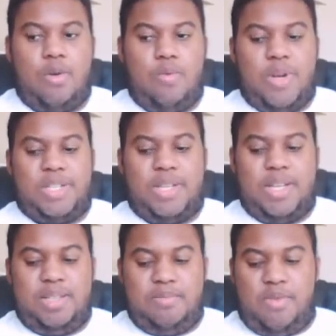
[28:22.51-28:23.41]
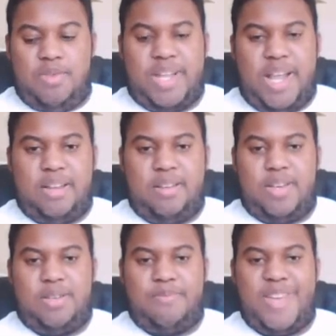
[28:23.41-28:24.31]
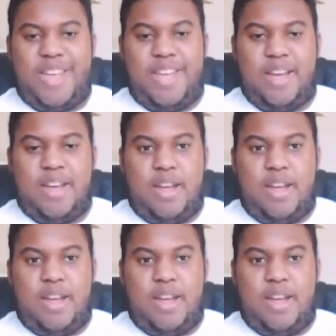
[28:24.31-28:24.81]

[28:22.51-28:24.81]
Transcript: which is most likely to be